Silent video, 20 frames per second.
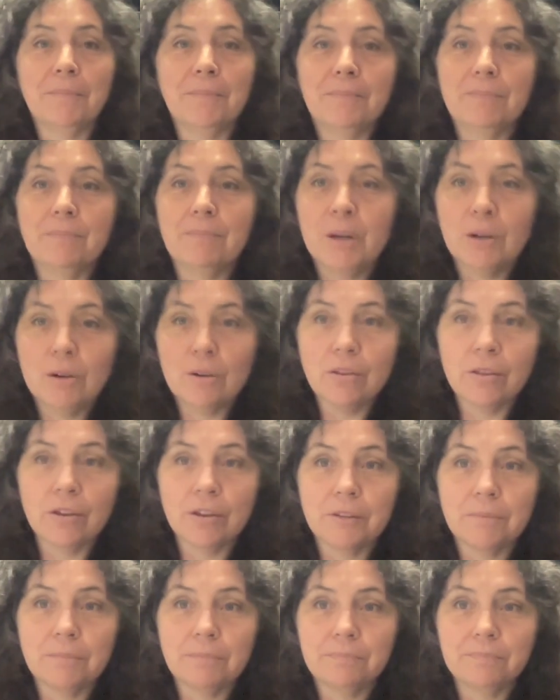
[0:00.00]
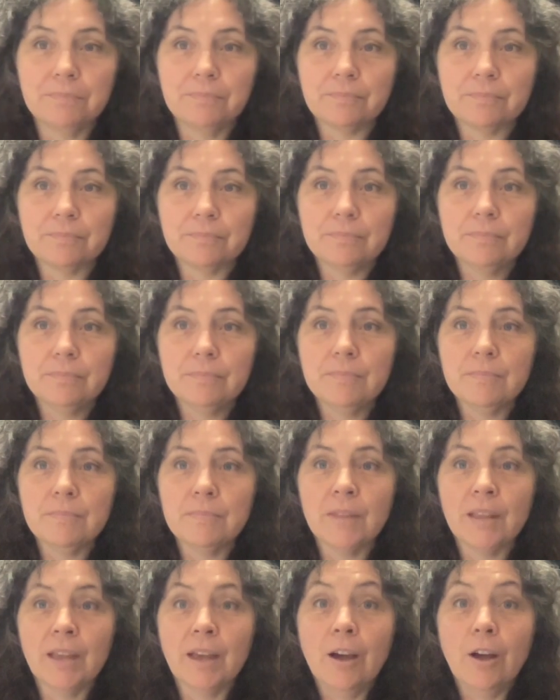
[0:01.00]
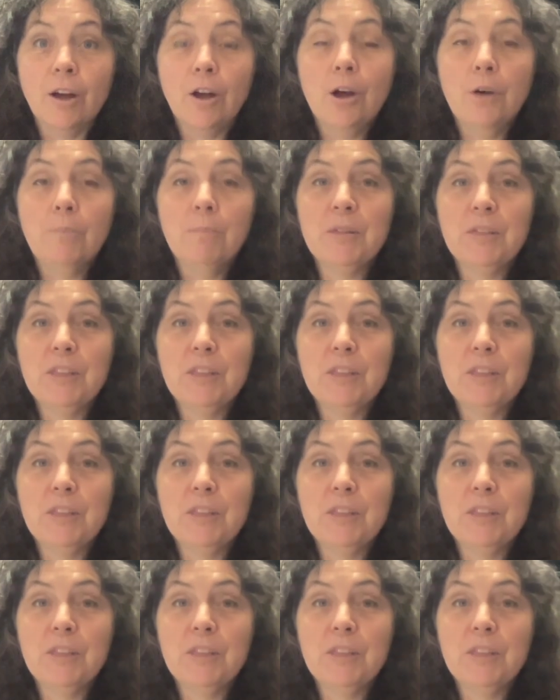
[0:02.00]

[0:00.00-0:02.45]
marathon. But